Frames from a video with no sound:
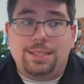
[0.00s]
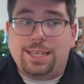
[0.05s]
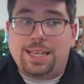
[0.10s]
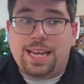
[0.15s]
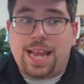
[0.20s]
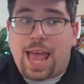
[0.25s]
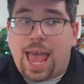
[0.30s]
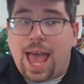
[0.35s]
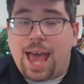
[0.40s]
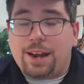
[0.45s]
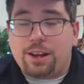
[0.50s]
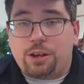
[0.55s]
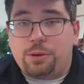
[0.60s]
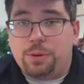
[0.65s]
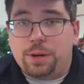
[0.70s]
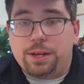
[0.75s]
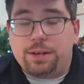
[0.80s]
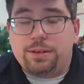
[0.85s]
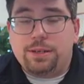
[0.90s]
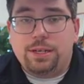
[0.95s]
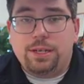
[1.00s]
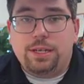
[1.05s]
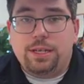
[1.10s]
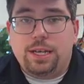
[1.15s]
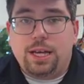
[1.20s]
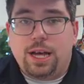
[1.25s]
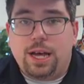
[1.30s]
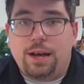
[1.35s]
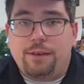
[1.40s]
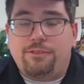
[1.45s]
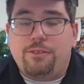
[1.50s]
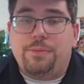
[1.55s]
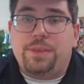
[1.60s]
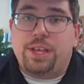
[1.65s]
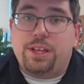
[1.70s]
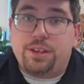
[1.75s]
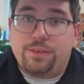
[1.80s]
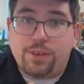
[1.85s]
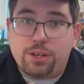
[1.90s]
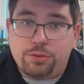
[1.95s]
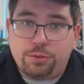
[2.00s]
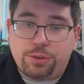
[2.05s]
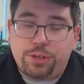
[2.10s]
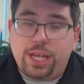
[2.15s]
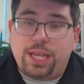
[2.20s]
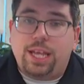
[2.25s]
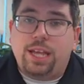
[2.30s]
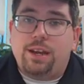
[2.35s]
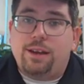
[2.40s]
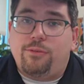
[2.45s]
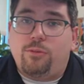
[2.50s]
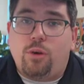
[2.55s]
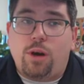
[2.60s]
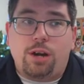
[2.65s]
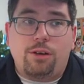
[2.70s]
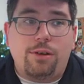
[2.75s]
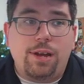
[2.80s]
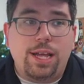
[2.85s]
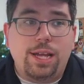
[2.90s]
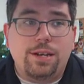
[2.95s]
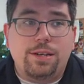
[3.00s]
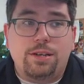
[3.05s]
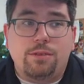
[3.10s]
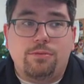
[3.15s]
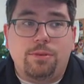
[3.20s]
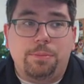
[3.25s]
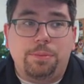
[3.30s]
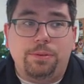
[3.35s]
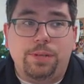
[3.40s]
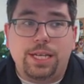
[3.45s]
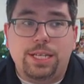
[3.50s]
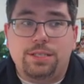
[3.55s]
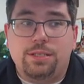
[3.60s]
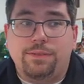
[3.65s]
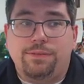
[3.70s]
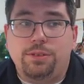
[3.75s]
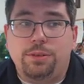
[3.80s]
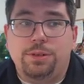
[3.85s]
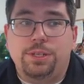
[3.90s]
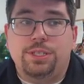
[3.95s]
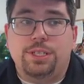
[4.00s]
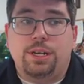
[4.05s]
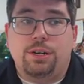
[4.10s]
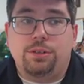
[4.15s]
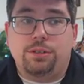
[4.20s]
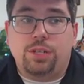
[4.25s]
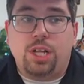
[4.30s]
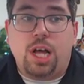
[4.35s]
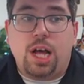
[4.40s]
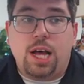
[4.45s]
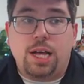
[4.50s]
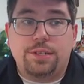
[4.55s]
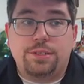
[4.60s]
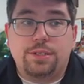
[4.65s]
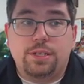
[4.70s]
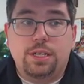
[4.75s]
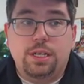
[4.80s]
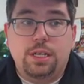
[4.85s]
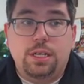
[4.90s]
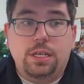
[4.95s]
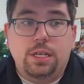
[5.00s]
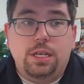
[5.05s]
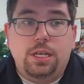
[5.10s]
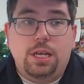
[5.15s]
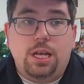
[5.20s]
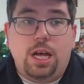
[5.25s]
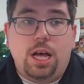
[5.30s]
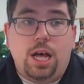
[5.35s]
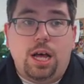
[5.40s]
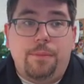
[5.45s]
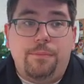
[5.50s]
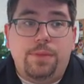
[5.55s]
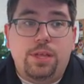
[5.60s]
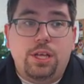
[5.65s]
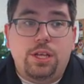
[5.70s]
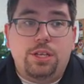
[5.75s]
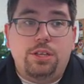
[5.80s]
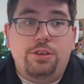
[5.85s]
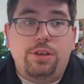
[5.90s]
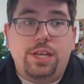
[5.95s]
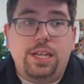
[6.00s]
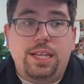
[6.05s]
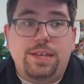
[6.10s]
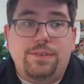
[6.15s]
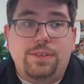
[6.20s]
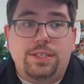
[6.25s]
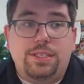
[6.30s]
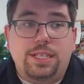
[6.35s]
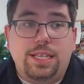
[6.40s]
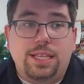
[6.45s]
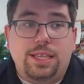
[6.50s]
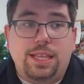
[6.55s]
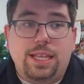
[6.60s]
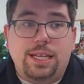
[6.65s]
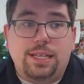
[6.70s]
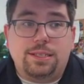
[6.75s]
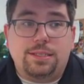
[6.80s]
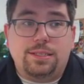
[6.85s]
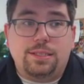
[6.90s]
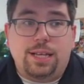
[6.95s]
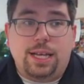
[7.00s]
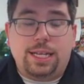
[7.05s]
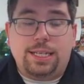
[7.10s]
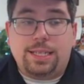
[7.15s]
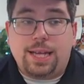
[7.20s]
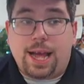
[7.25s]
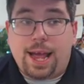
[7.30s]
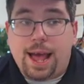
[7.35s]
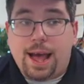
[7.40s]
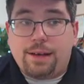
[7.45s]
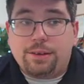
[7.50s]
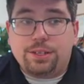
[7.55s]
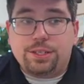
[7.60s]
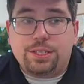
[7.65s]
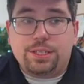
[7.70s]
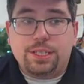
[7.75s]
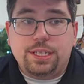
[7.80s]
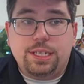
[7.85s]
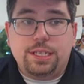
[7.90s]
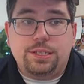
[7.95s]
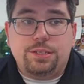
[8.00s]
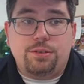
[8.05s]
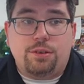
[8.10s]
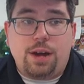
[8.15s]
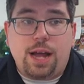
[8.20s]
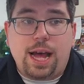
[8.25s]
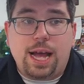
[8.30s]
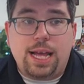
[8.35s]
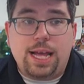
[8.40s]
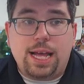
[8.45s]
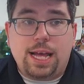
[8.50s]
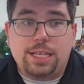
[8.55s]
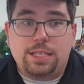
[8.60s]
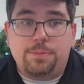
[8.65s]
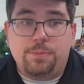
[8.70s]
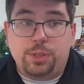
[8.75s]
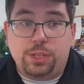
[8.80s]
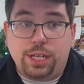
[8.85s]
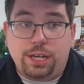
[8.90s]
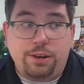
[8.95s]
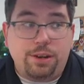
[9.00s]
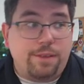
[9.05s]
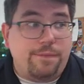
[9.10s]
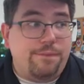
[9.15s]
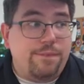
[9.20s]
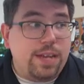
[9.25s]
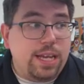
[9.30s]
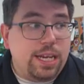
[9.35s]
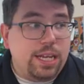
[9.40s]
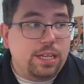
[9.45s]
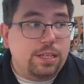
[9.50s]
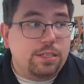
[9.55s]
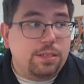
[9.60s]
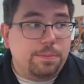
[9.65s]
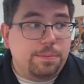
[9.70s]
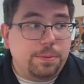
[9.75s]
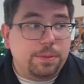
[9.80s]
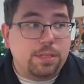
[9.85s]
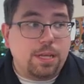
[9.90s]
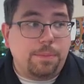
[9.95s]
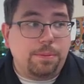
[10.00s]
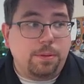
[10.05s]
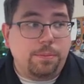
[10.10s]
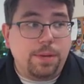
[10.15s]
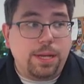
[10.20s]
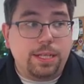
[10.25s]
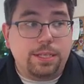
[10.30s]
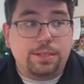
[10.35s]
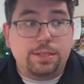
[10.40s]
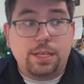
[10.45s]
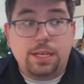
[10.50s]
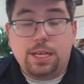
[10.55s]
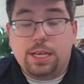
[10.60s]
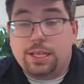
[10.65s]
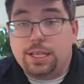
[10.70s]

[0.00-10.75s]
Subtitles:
inadequate from the individual taking enough water in to replace the fluids that are lost. You can even see things like dialysis or high osmolarity feeding supplements.